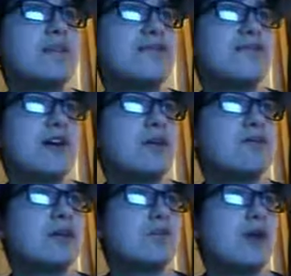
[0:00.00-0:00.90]

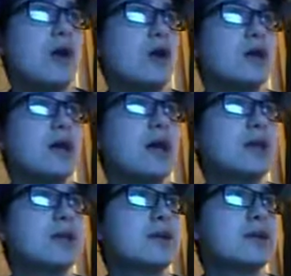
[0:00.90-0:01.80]
unfounded rug.
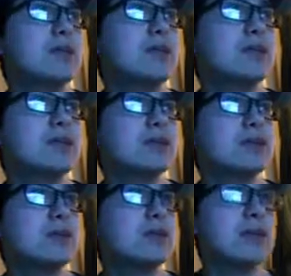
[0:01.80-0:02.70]
I like to
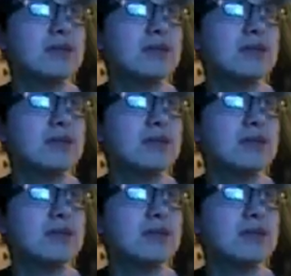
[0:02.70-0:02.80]
see.